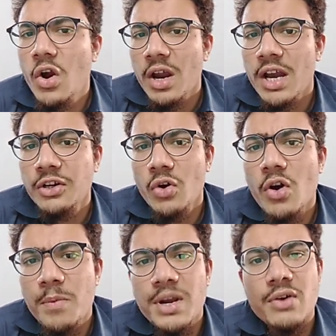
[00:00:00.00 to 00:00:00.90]
It
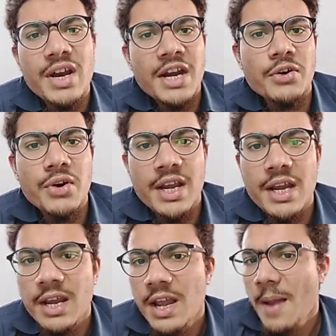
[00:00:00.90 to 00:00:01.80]
could be rain
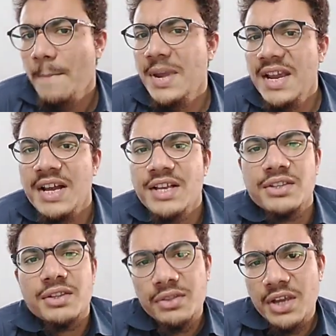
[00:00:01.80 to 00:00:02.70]
today
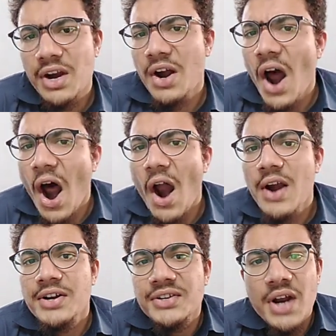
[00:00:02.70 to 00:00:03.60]
because there
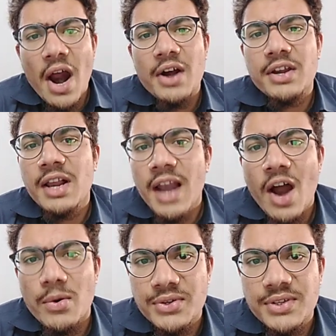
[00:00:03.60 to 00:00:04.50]
are dark
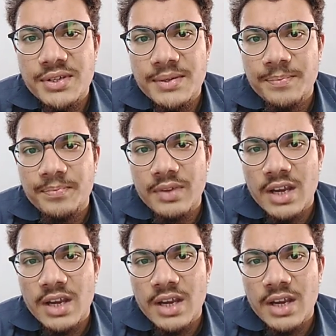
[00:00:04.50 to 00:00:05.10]
clouds.